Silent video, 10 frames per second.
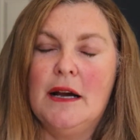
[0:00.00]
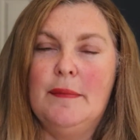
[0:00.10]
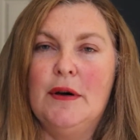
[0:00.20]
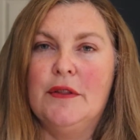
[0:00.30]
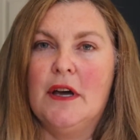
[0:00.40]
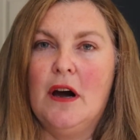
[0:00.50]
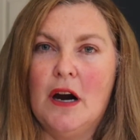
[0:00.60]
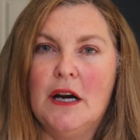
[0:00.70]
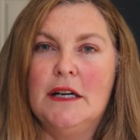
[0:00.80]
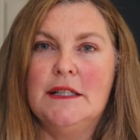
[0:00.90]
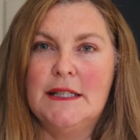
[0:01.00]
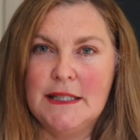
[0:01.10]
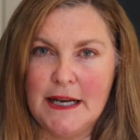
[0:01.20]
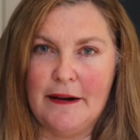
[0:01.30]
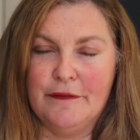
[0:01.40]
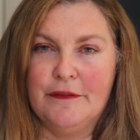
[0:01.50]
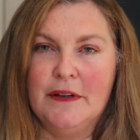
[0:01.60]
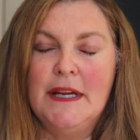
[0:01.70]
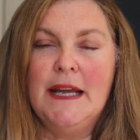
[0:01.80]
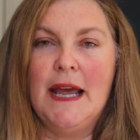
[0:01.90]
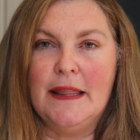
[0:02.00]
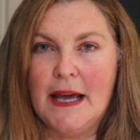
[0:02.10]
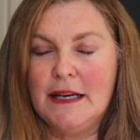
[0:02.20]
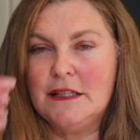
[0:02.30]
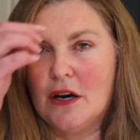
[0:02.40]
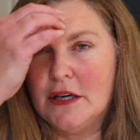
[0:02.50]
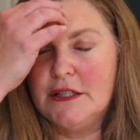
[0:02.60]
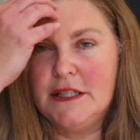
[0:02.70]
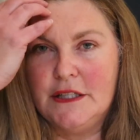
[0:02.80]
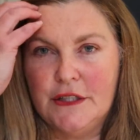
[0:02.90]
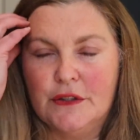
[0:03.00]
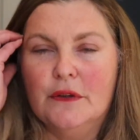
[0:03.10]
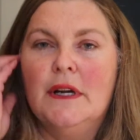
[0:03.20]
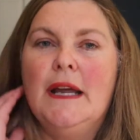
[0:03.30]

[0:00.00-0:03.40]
about the hard stuff, and that is hard to do.